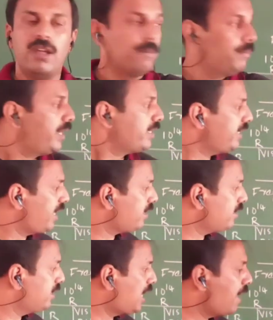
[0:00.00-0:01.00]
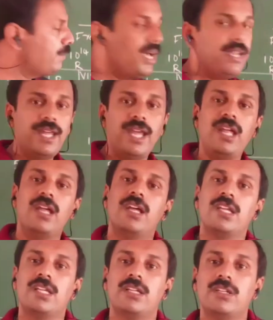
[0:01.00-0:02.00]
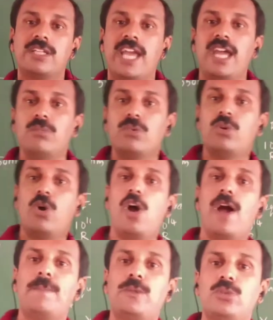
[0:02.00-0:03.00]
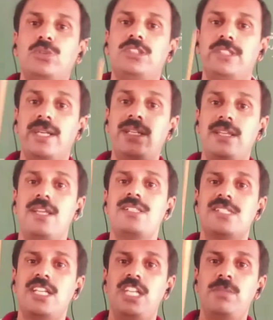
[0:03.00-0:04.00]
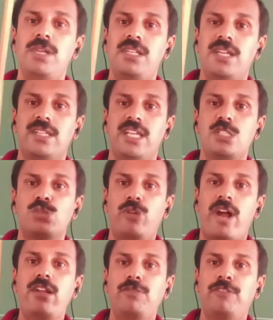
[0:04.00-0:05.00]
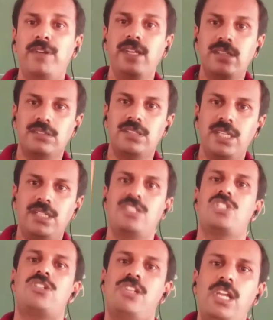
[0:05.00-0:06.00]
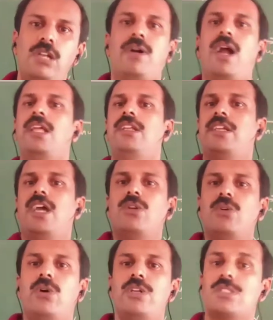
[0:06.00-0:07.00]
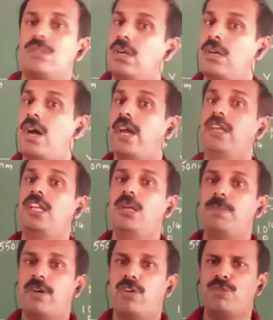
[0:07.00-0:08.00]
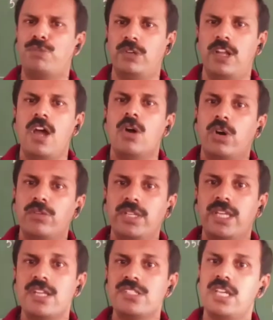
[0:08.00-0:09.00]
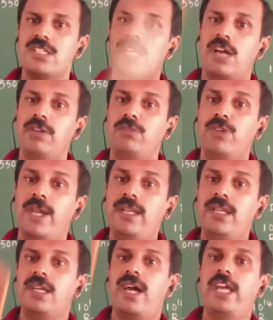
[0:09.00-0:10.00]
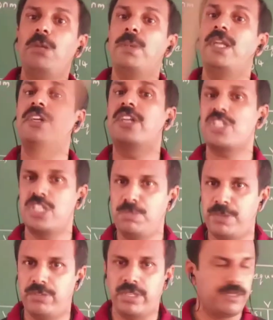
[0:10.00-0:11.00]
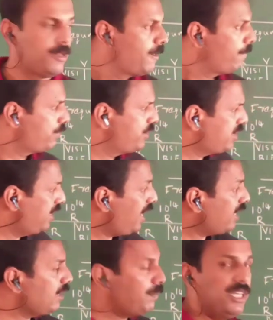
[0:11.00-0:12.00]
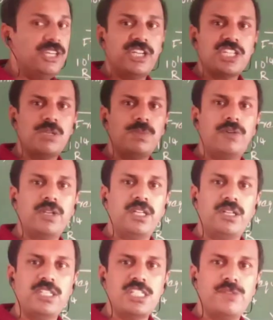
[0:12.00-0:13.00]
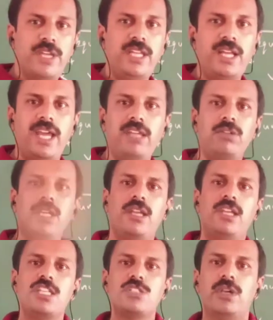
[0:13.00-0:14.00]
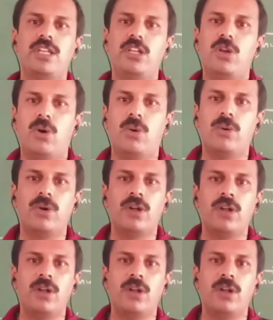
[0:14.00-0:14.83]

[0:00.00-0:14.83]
But gamma ray can go up to 30 centimeter, that is 1 feet thick steel wall it can go. It's highly powerful, or we can say it's having very high penetration power. Here the penetration power energy is very high, here it is very low.